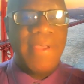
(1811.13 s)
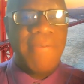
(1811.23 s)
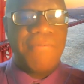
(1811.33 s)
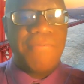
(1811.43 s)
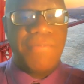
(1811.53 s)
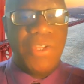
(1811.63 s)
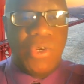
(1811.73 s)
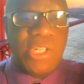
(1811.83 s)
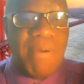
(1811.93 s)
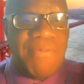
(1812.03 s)
If,
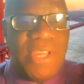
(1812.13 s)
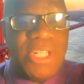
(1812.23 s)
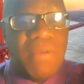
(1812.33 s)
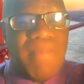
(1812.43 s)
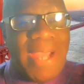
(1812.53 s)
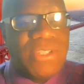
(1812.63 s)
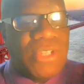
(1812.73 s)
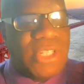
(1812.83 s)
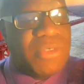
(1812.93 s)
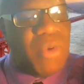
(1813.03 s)
some of these you might just